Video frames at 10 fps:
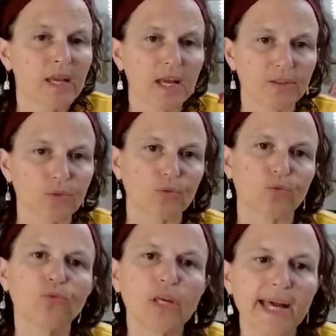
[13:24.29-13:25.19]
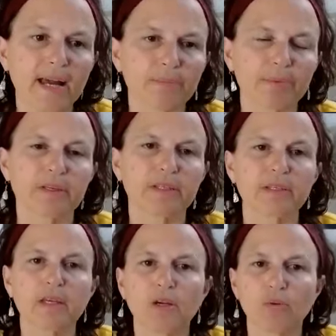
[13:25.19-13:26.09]
And all that
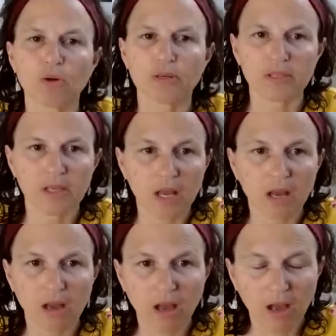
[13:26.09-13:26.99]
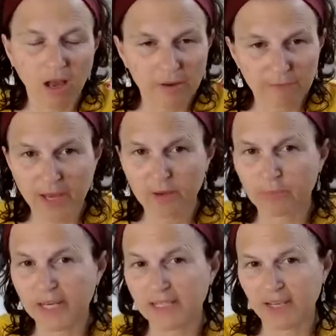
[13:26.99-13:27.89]
happened was I found
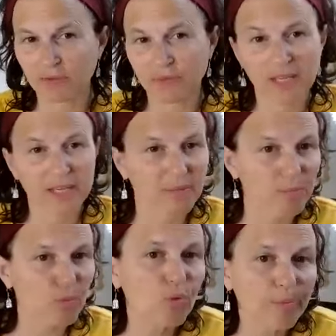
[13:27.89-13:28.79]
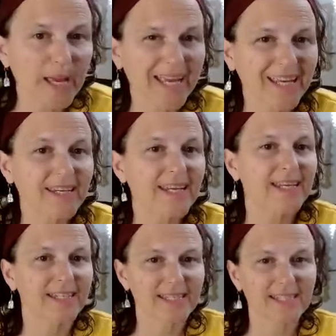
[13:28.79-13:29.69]
myself in more pain,
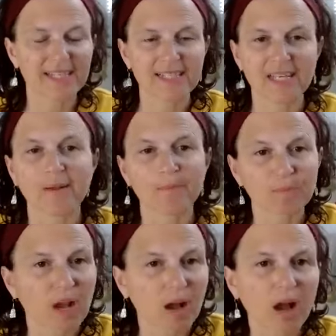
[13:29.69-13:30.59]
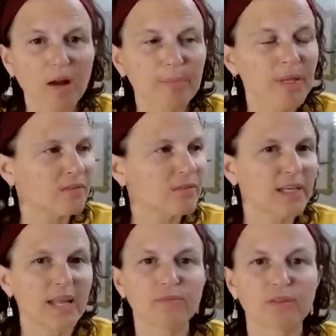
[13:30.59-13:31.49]
needing to up the
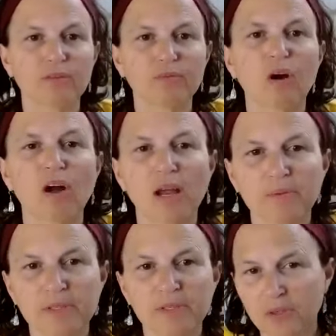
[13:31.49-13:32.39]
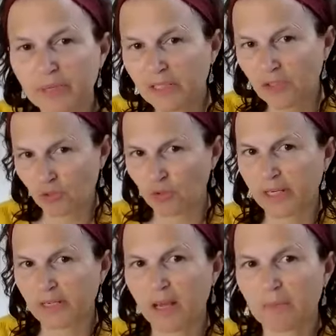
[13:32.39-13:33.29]
level of what I was doing to
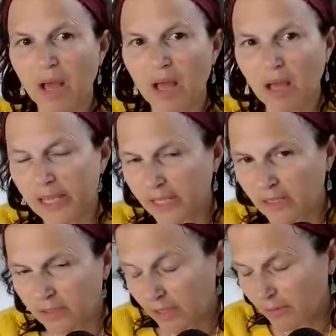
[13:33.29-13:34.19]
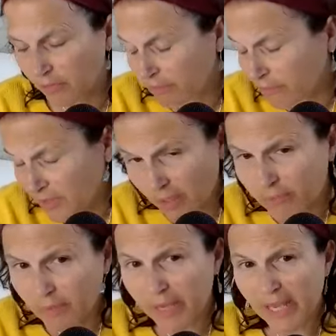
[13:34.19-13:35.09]
try and numb numb,
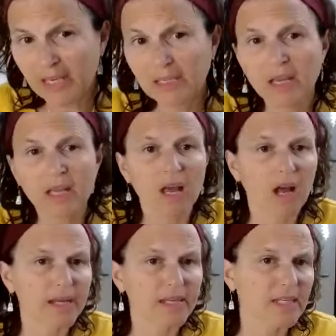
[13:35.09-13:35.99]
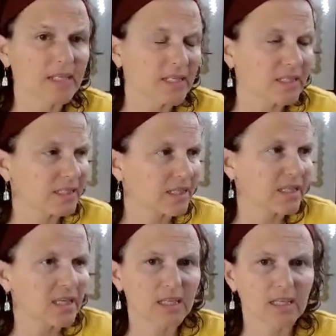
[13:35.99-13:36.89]
numb the pain. I needed to
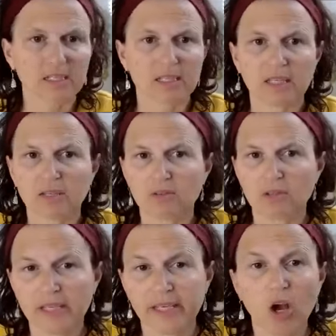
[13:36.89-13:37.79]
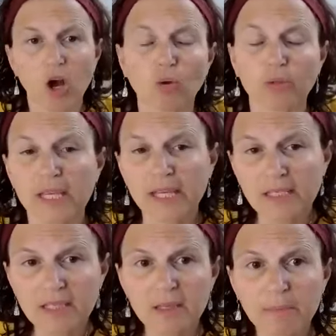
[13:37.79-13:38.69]
continuously hold
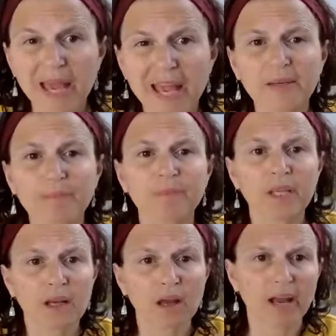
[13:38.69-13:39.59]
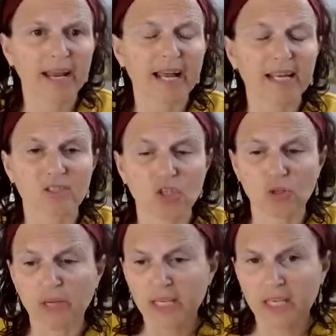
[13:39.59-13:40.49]
into the pain. I had
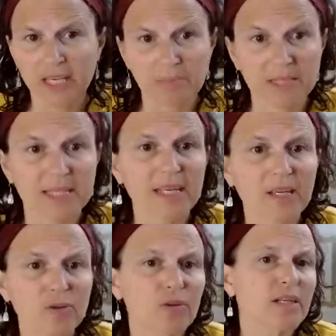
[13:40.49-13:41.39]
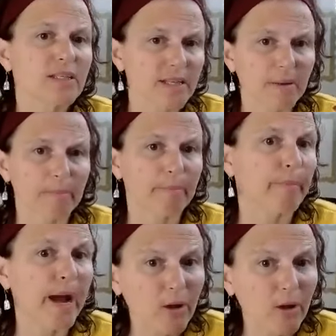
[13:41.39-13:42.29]
to keep secrets
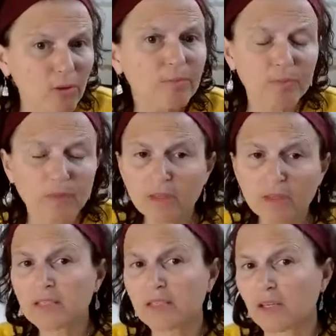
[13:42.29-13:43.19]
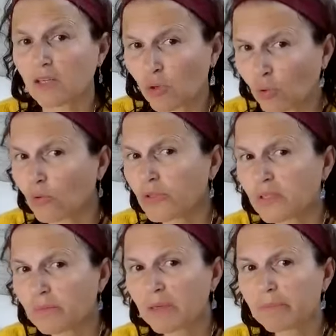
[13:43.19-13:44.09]
about things that
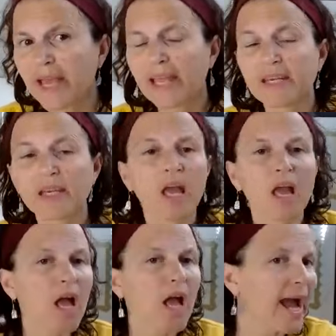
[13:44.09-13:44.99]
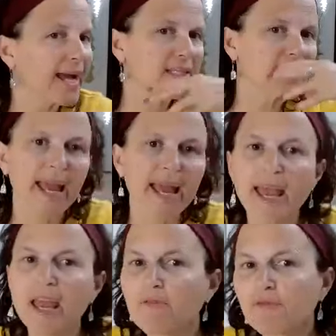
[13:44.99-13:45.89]
caused me pain. And
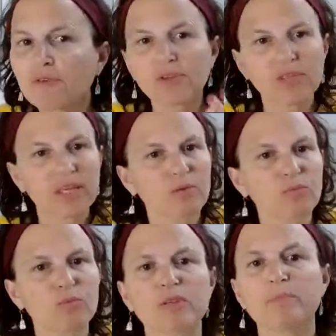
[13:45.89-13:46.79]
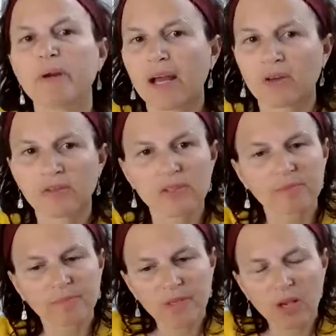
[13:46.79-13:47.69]
everything was about
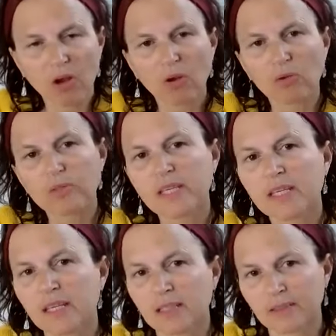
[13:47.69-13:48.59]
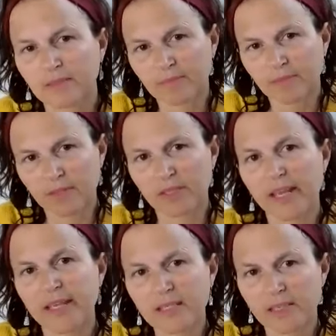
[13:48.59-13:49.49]
holding in the
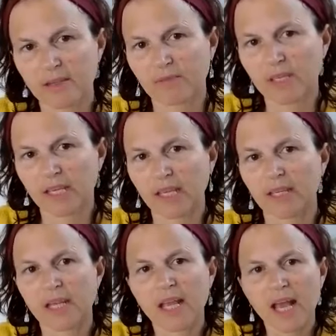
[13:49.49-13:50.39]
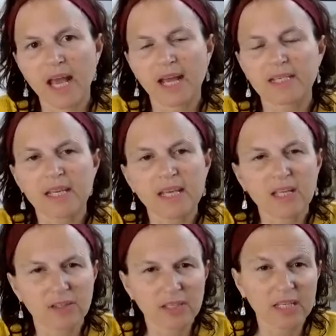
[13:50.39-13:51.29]
negativity and
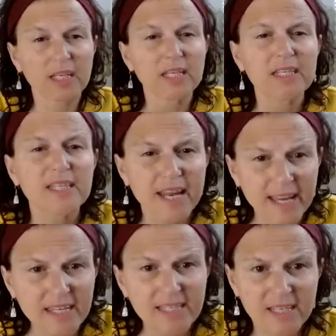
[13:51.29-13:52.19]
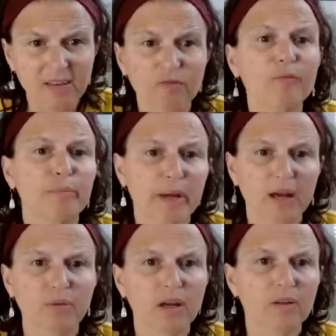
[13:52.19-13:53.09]
the negative
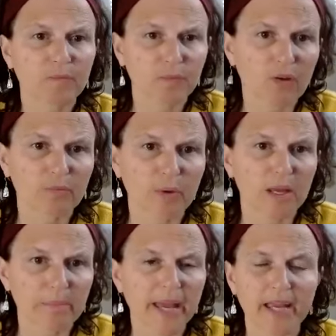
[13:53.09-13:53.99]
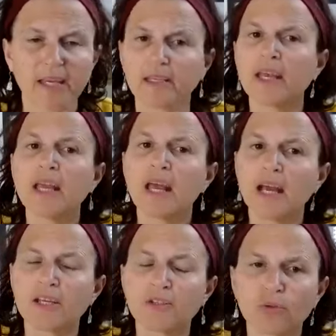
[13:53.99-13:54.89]
power of my pain.
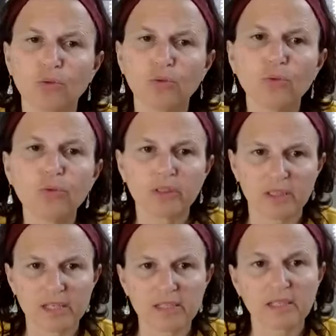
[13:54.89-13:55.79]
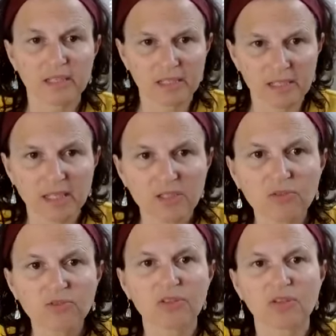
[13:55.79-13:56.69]
And all this
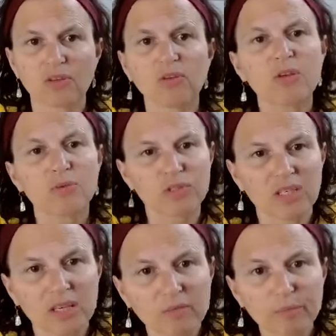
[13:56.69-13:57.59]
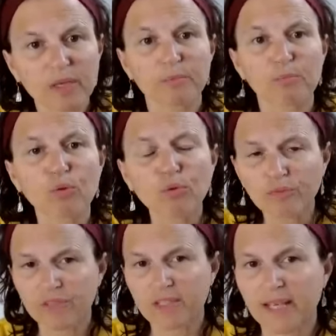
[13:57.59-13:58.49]
continued to do was give me more
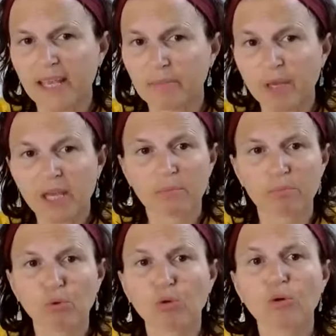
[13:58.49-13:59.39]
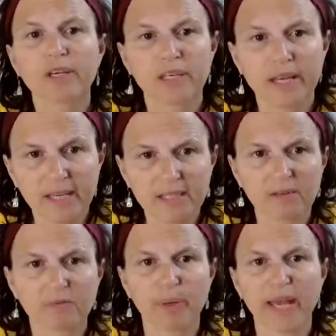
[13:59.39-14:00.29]
of the same, more
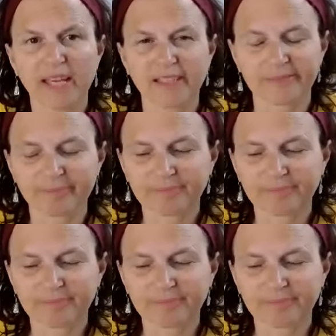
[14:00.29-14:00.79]
negative pain.